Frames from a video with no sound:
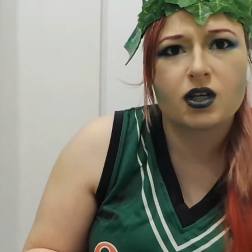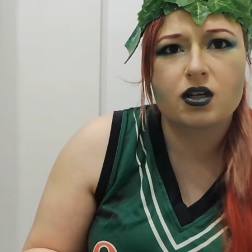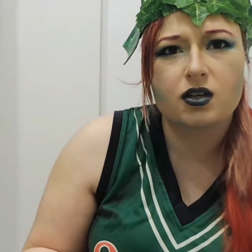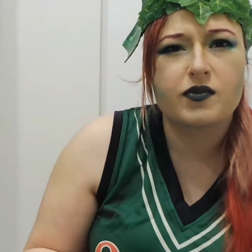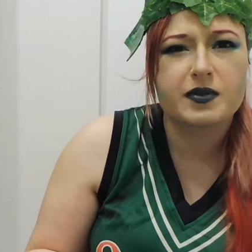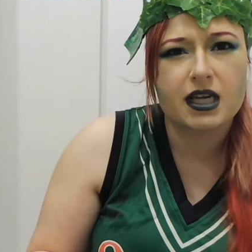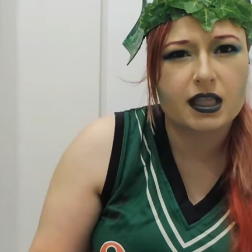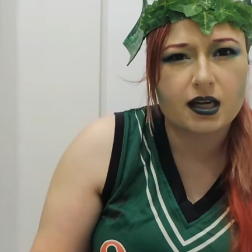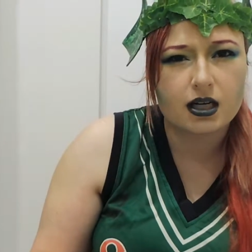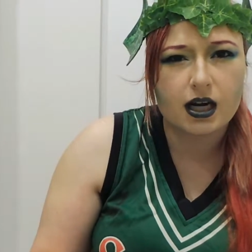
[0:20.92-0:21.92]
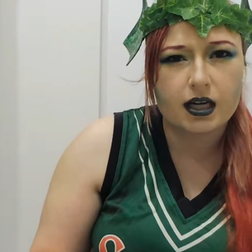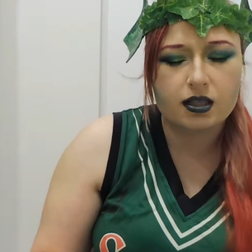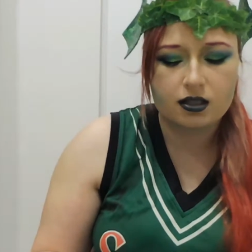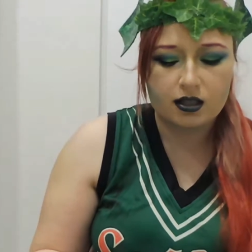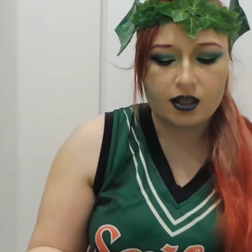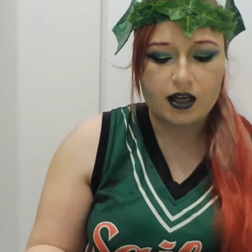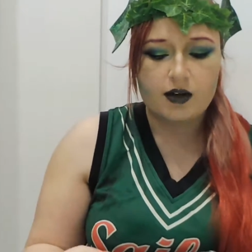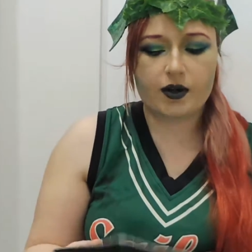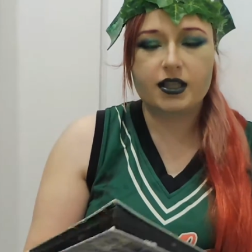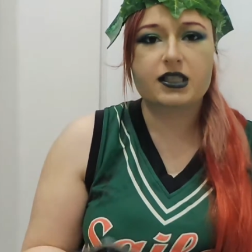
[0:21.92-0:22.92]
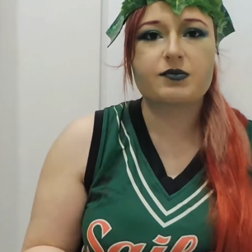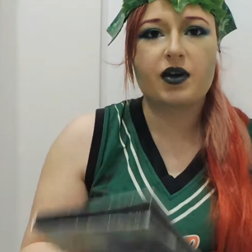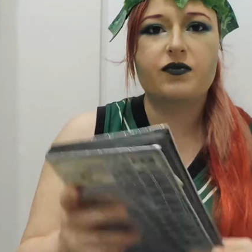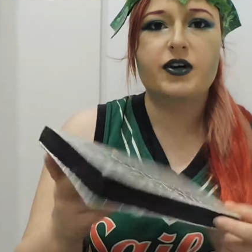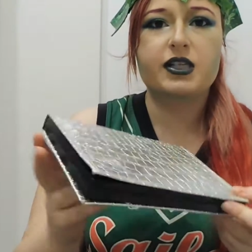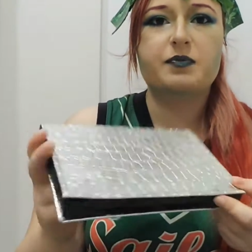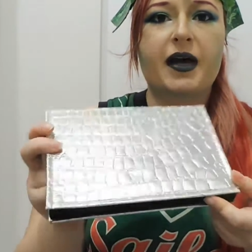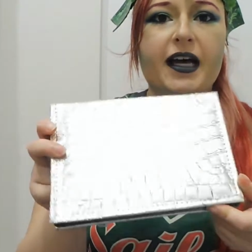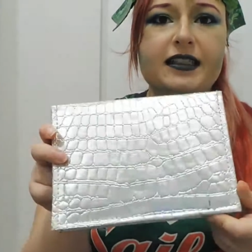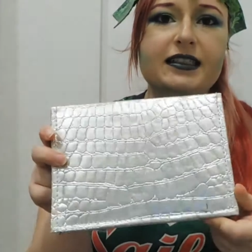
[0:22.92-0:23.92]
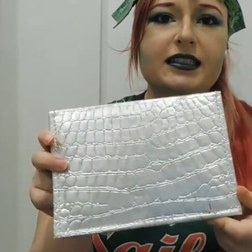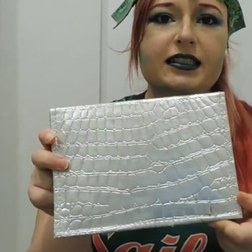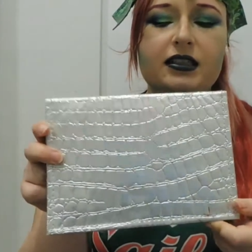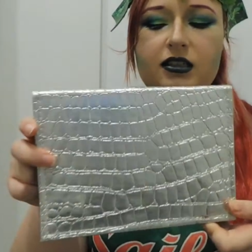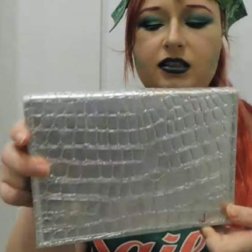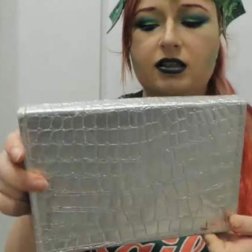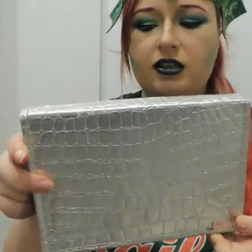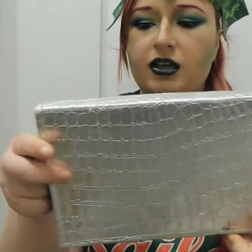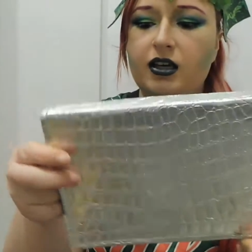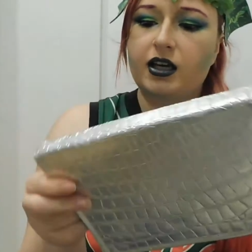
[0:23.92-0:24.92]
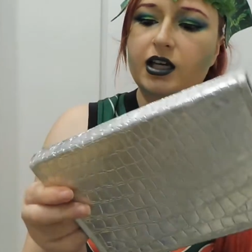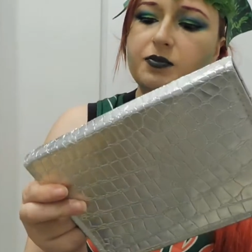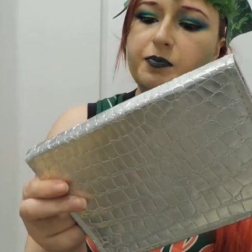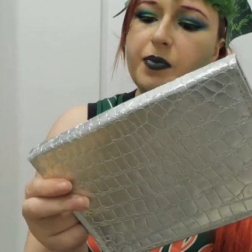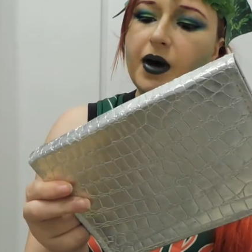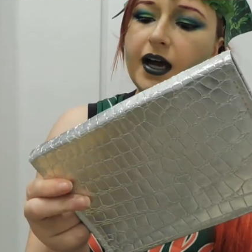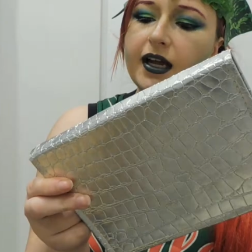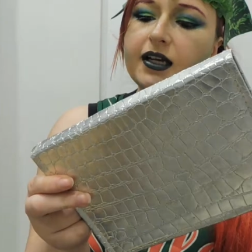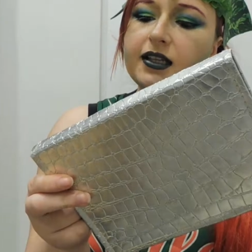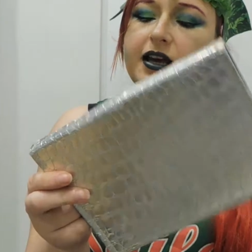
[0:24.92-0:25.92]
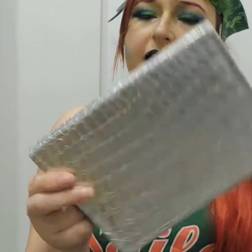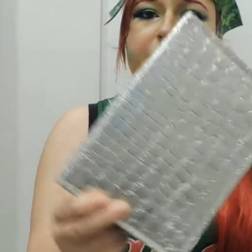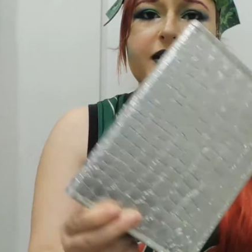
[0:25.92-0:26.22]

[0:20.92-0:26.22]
don't know if I'm saying that right. Anyway, this is my first palette. It's by Glam